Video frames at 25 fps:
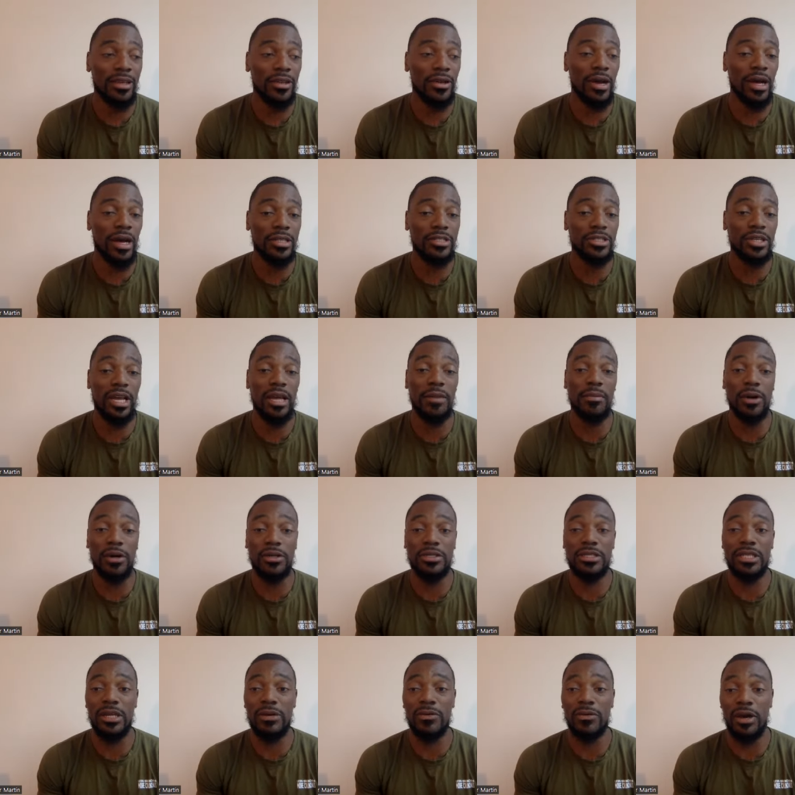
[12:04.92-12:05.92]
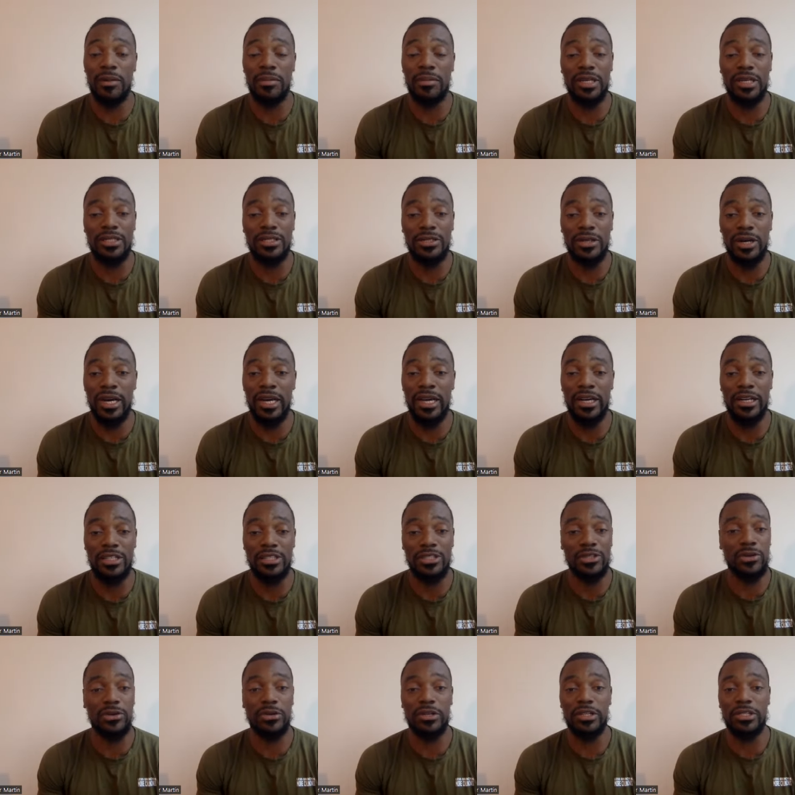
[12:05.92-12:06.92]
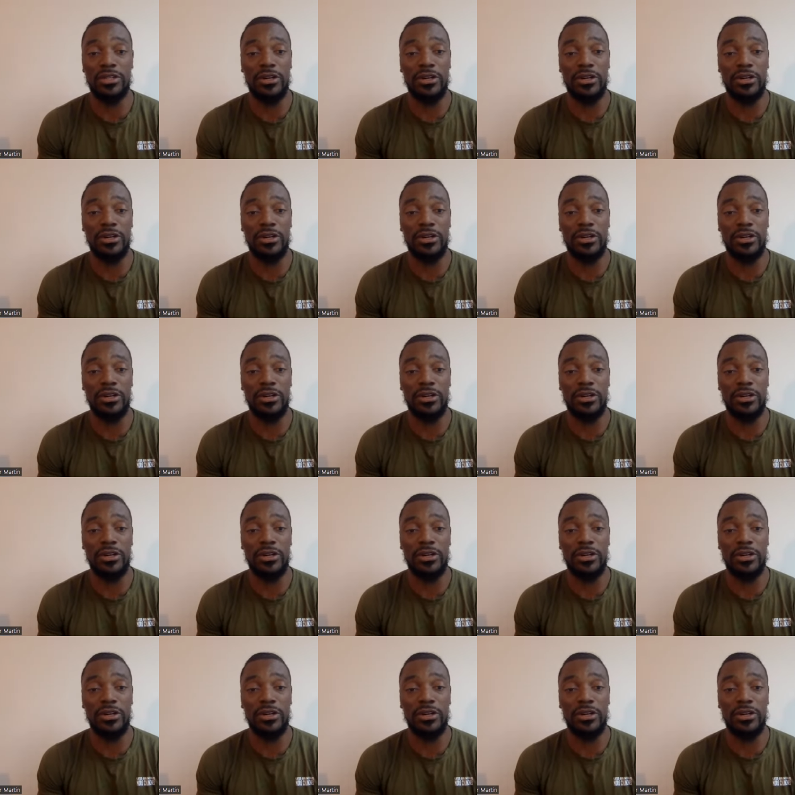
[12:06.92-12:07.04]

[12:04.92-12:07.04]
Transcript: you know, I train mostly women, so I hear stories. Yeah.